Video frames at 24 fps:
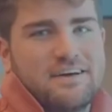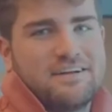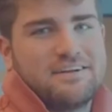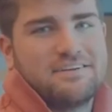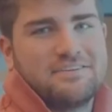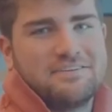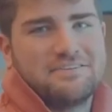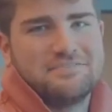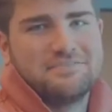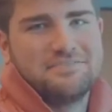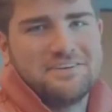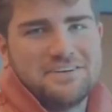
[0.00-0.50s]
Dude. I
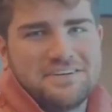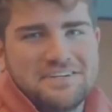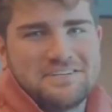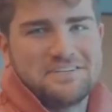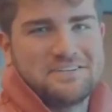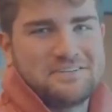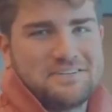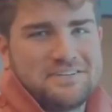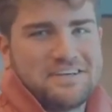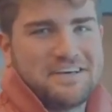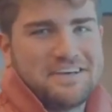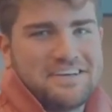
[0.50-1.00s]
don't know if I can
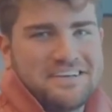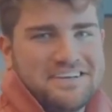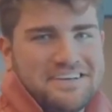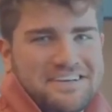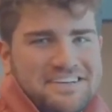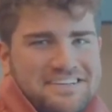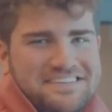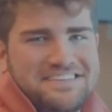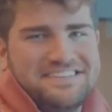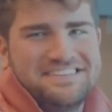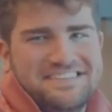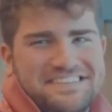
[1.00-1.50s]

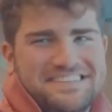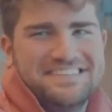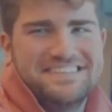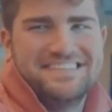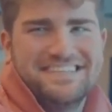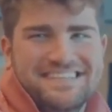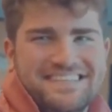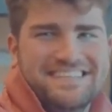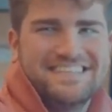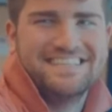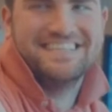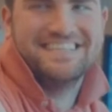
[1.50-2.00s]
do that.